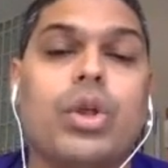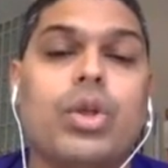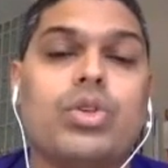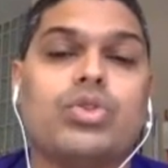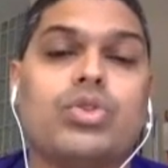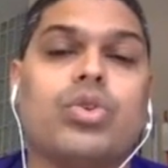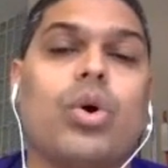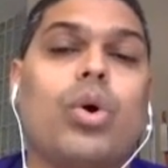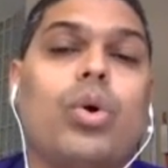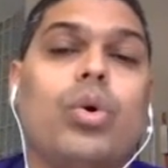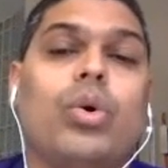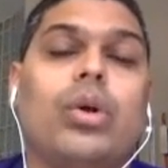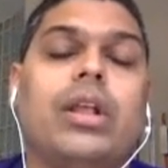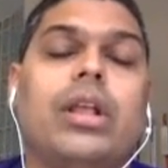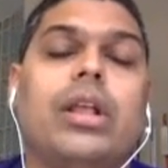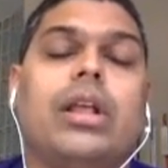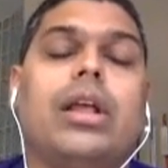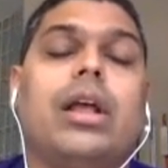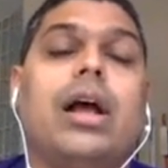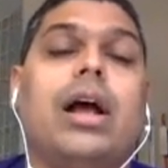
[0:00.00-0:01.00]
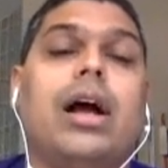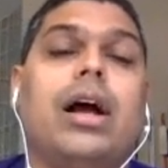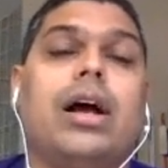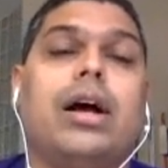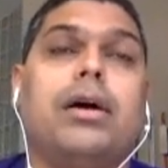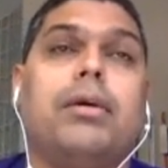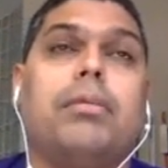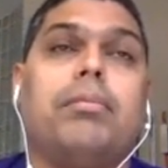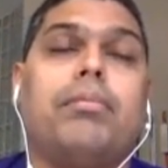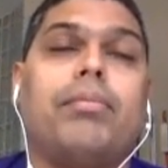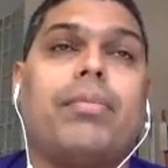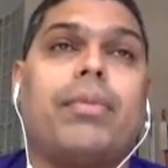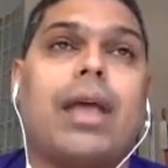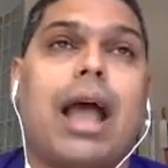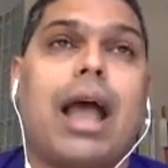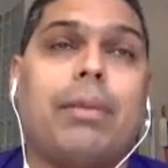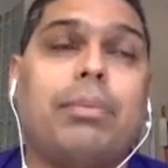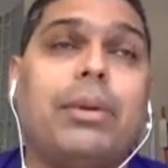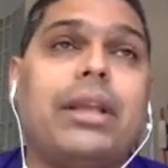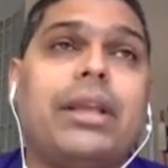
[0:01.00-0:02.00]
So uh,
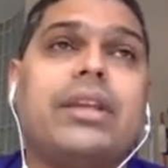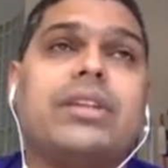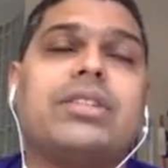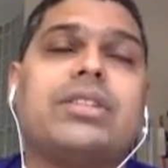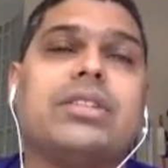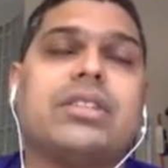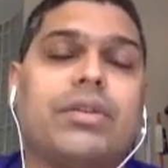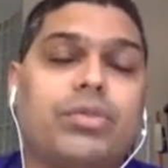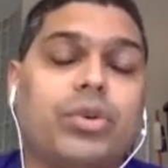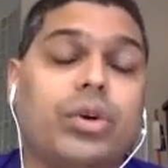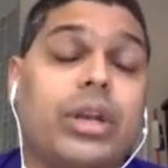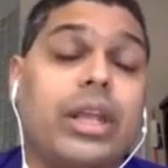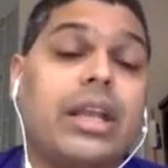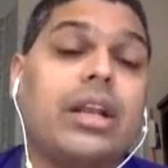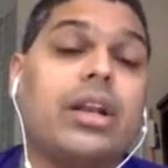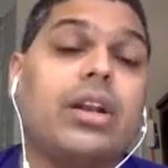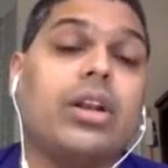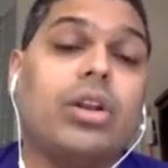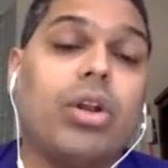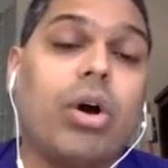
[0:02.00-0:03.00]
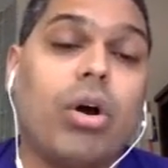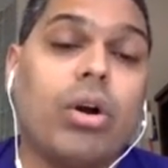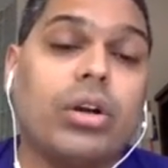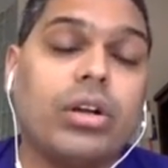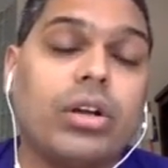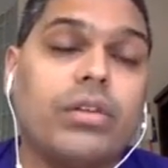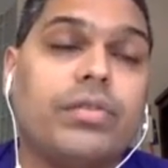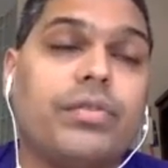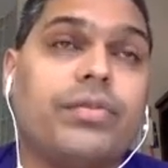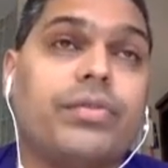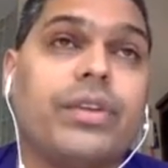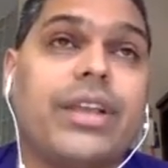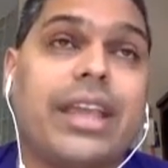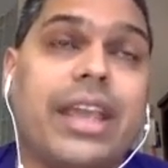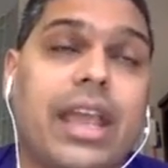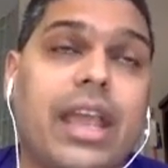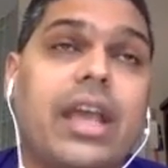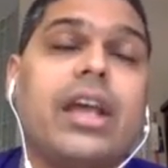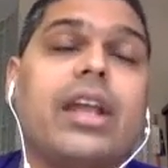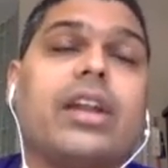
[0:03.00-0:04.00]
applications have to take a lot of
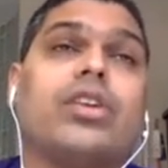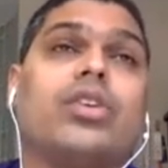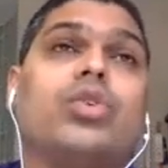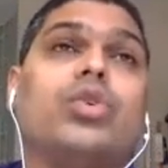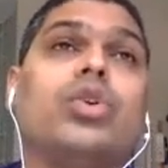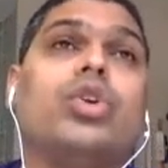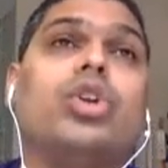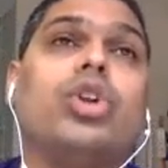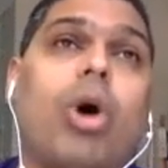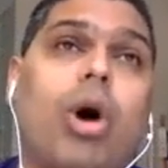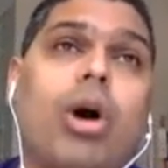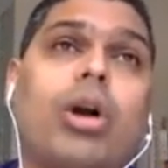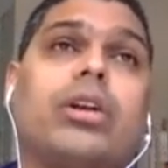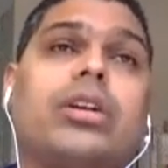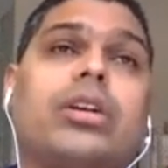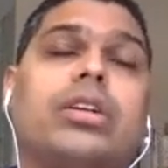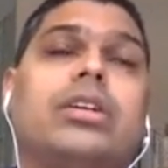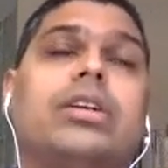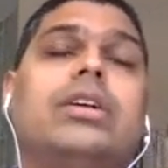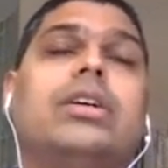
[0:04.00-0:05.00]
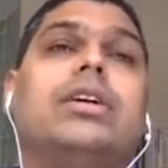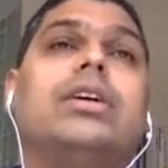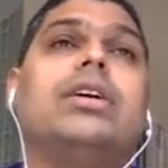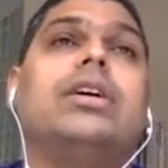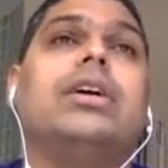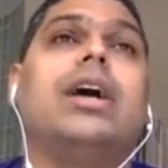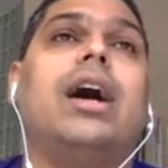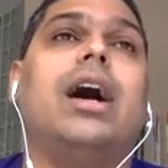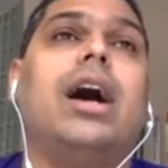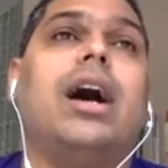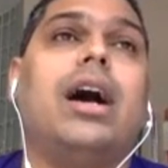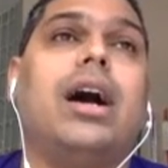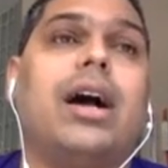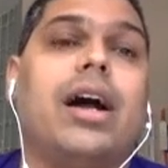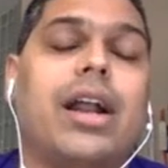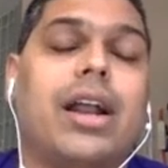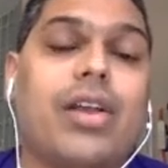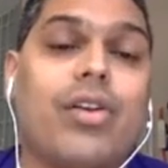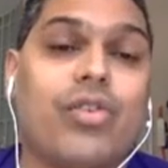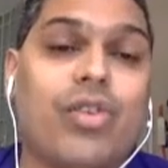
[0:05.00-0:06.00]
care to not uh,
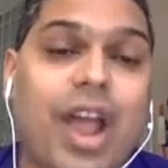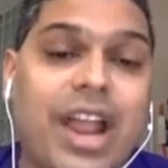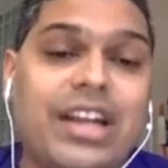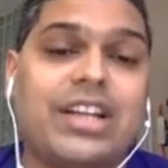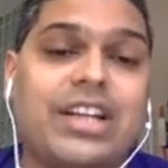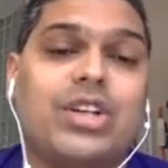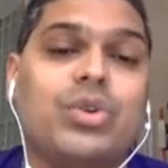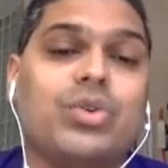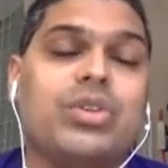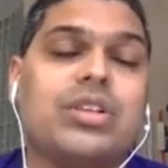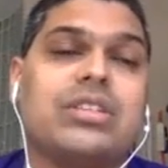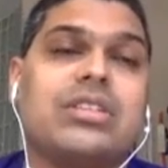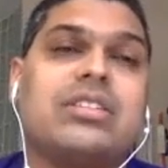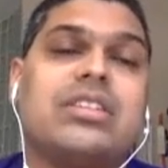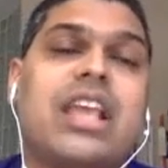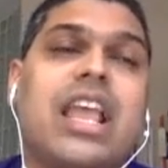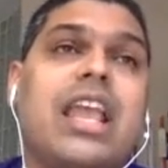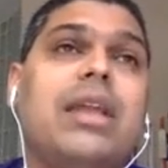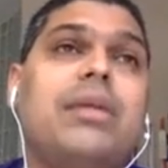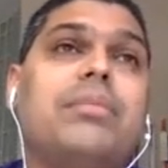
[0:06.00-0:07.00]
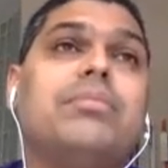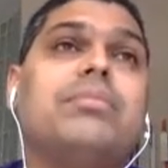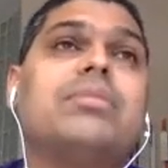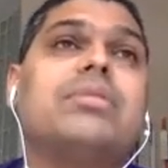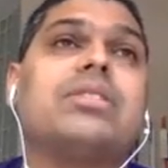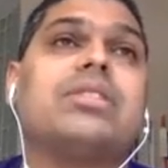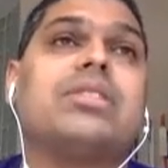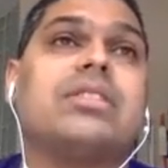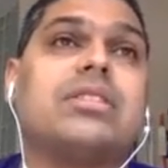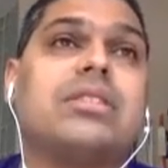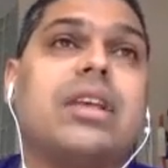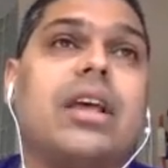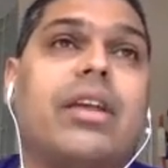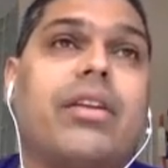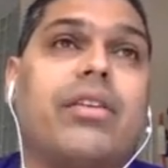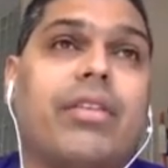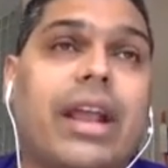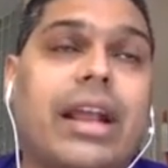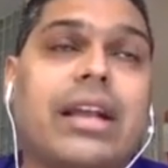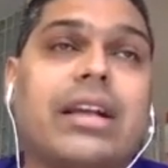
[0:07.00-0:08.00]
write to the same
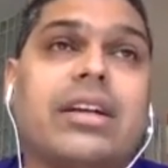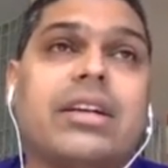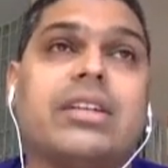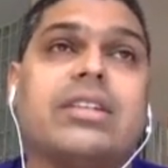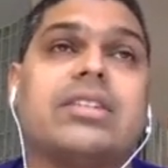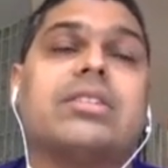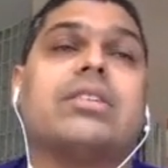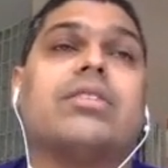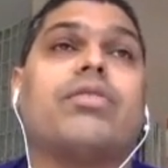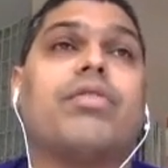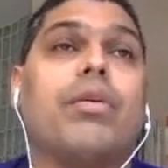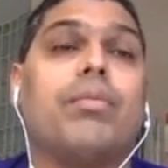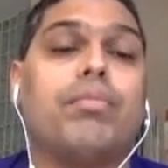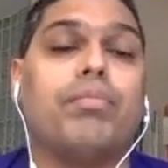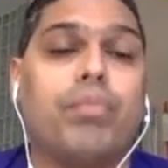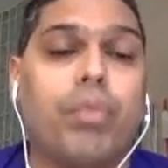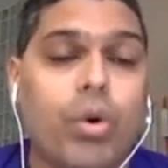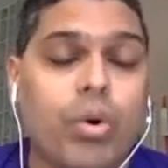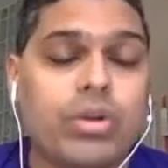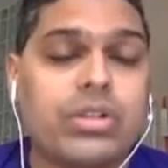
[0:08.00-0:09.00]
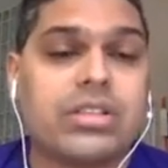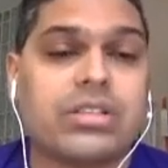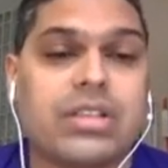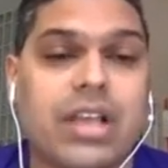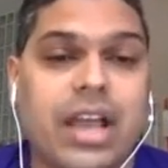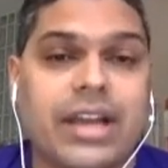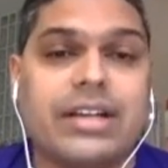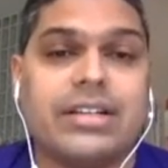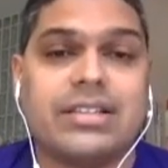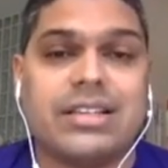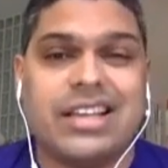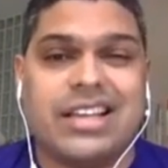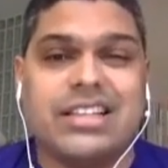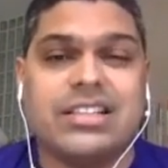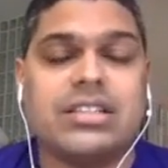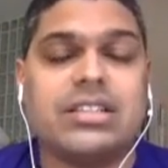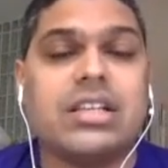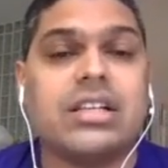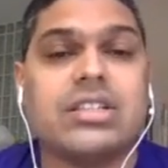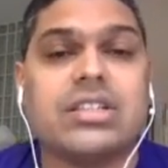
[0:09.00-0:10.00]
records from both sides
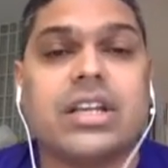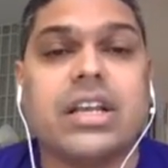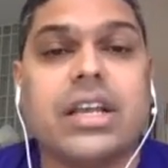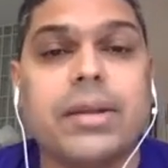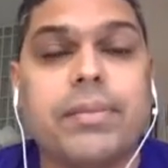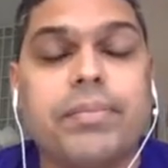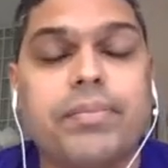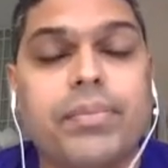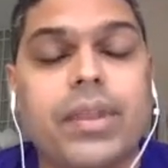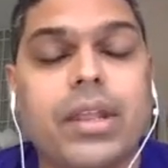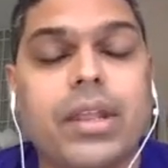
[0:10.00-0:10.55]
in such a